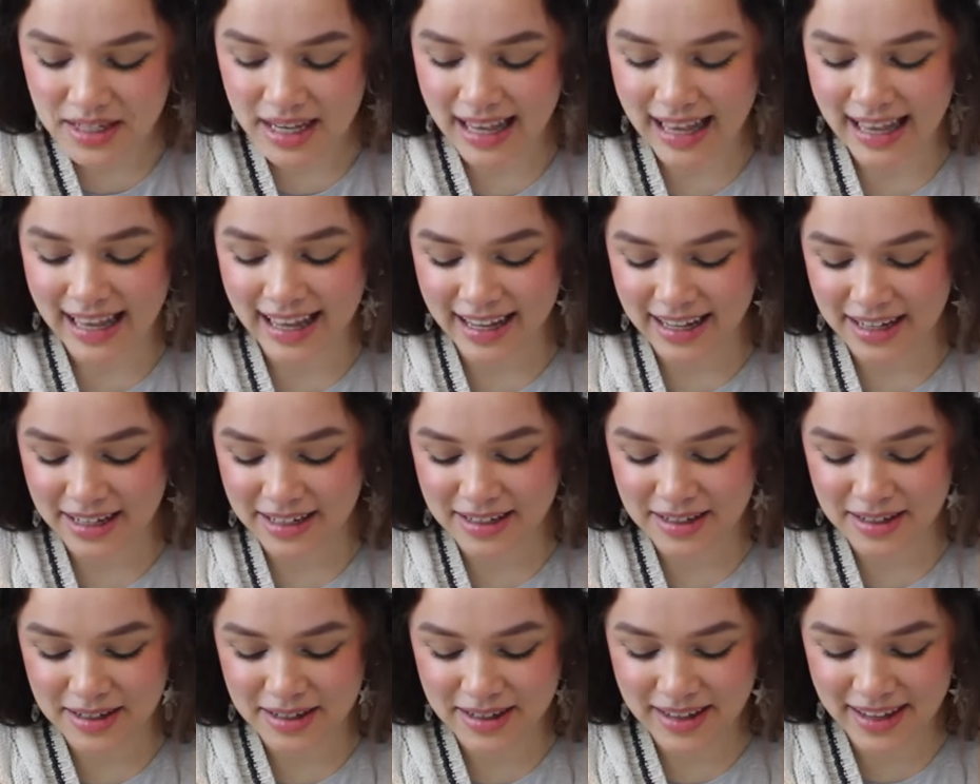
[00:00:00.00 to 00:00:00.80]

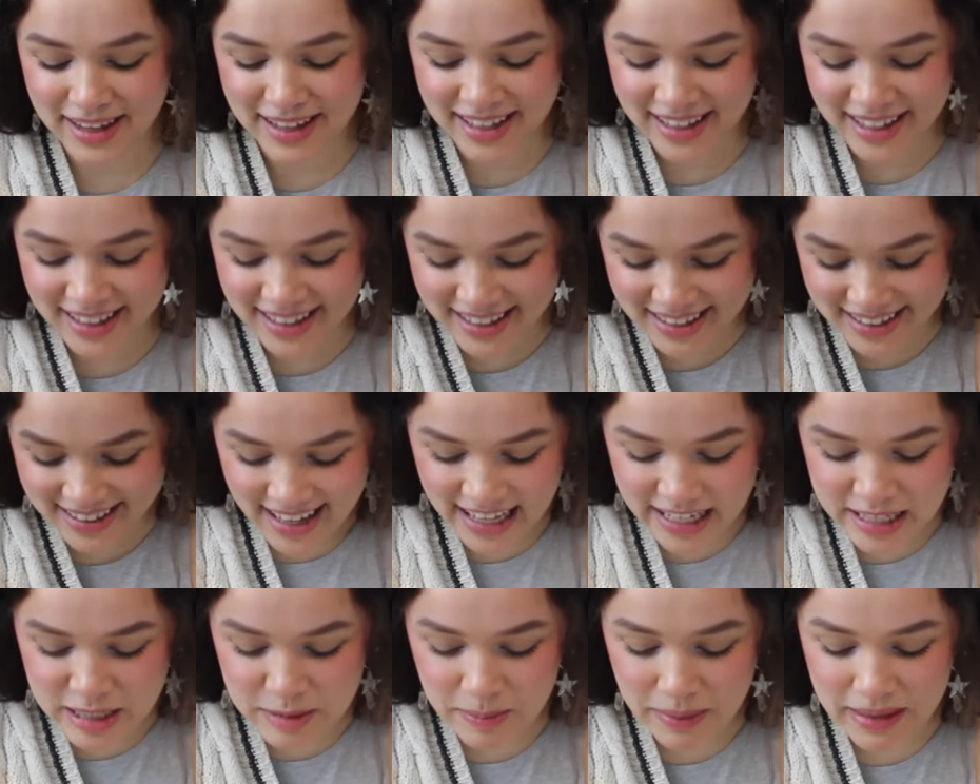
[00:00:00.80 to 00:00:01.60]
And
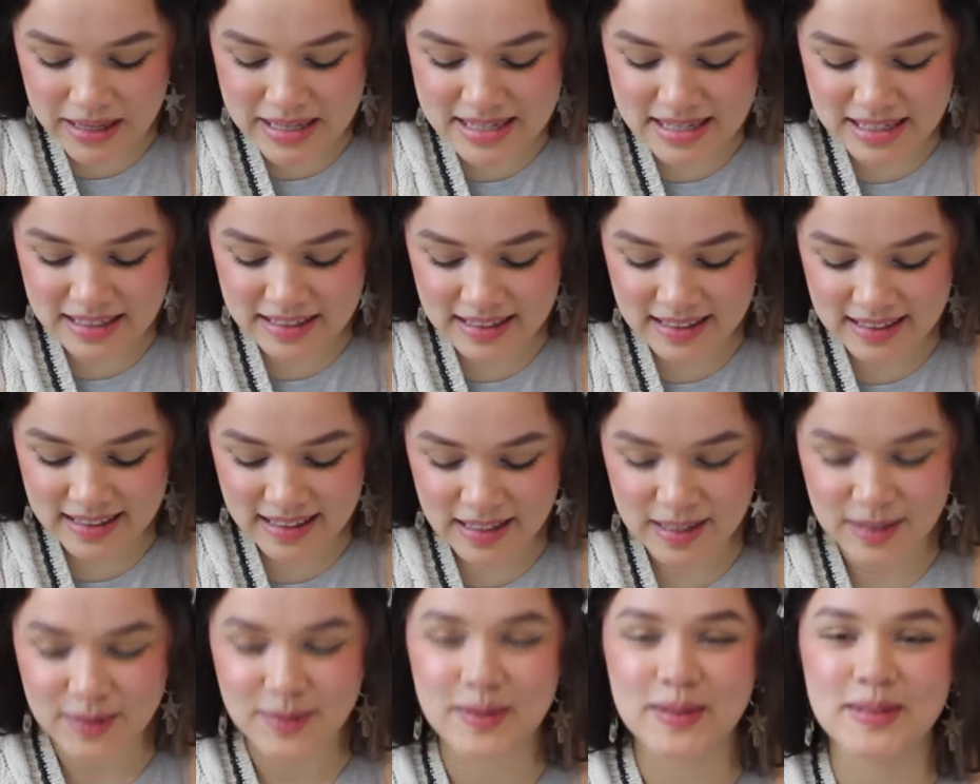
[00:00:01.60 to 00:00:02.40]
it's basically
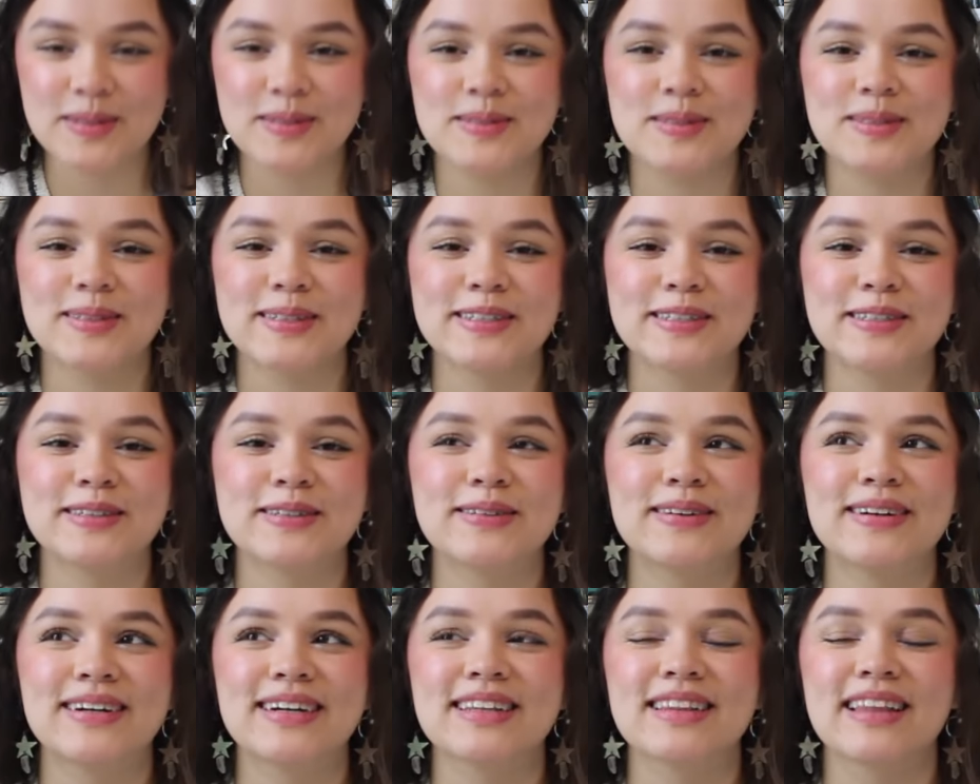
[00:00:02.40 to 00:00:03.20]
that you can
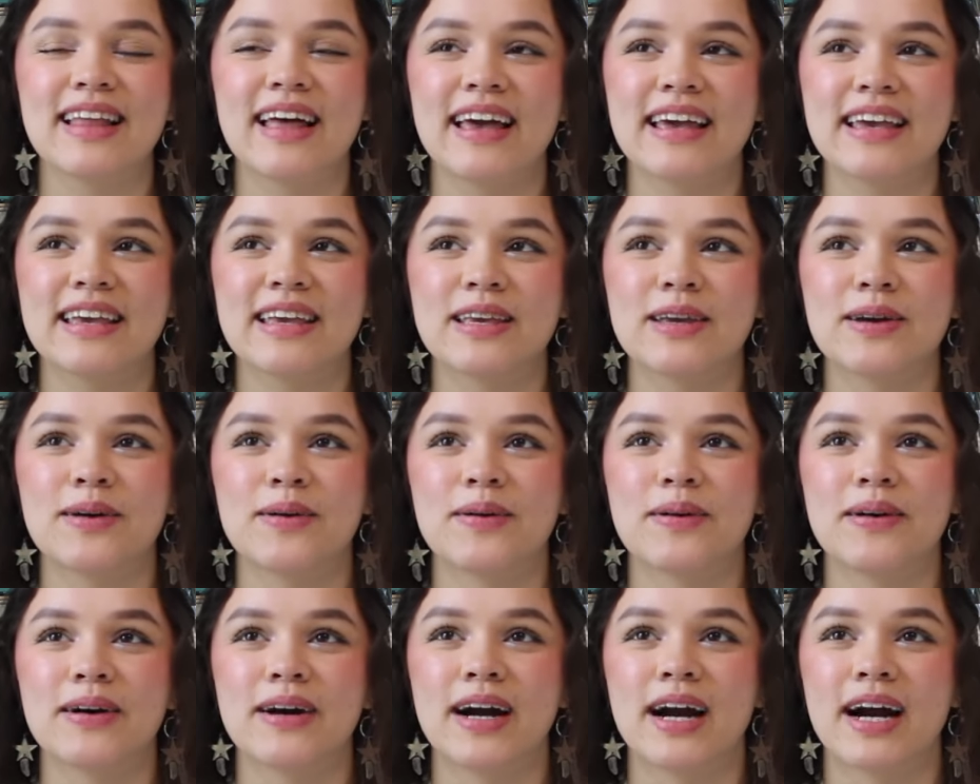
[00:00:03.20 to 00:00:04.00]
do like
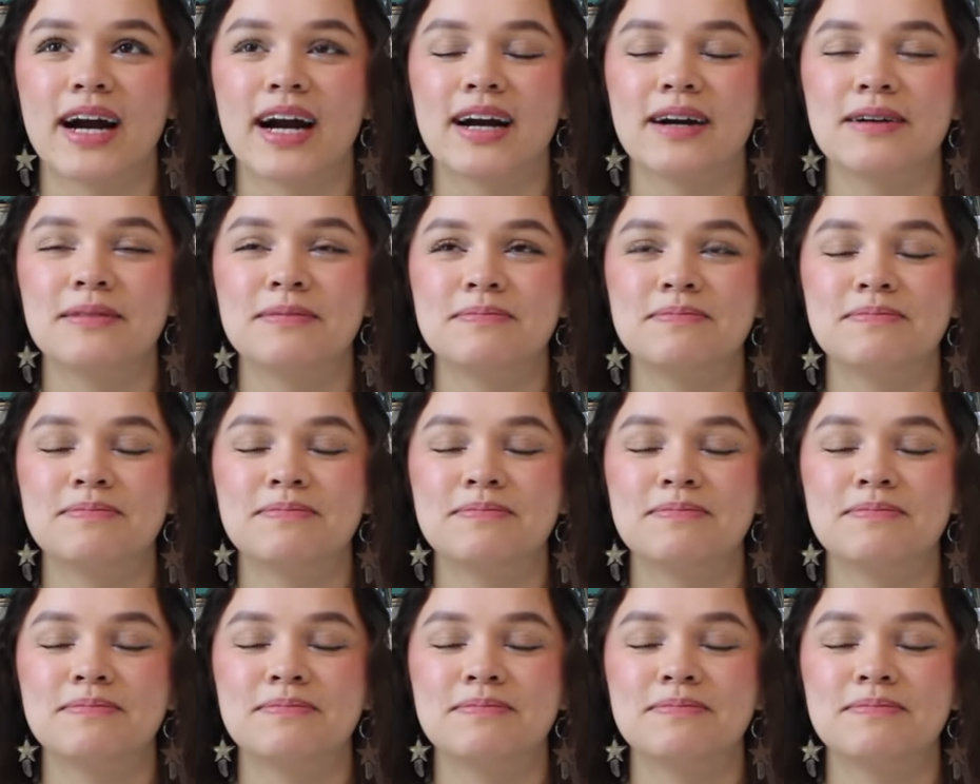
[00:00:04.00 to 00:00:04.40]
your